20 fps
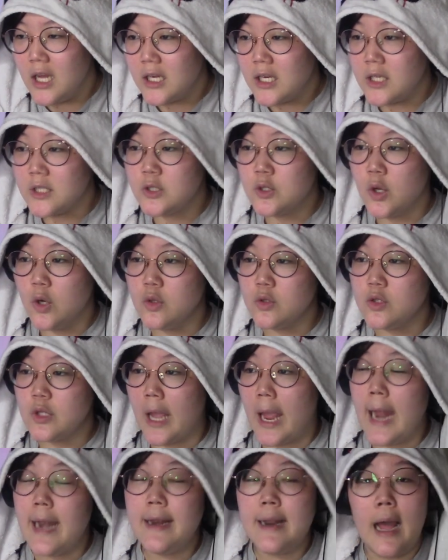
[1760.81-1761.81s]
Because those,
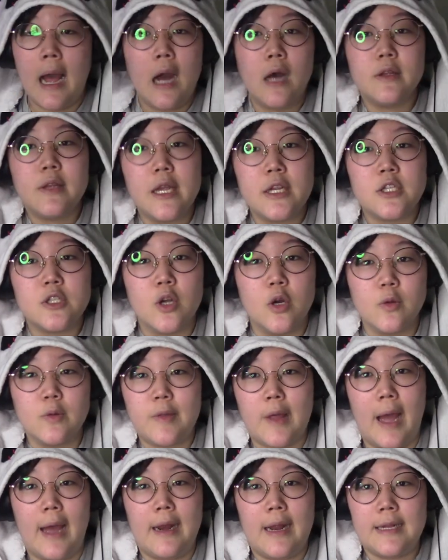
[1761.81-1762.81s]
and now they show
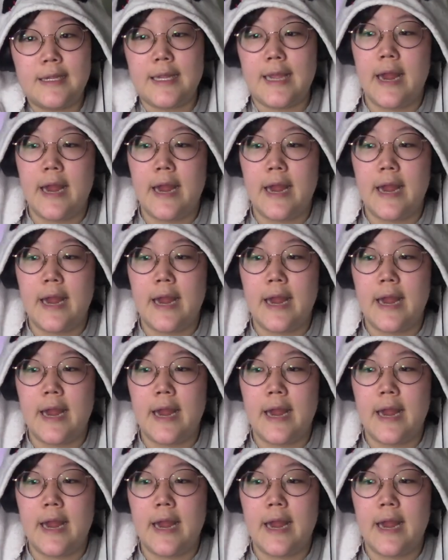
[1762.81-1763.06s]
that at the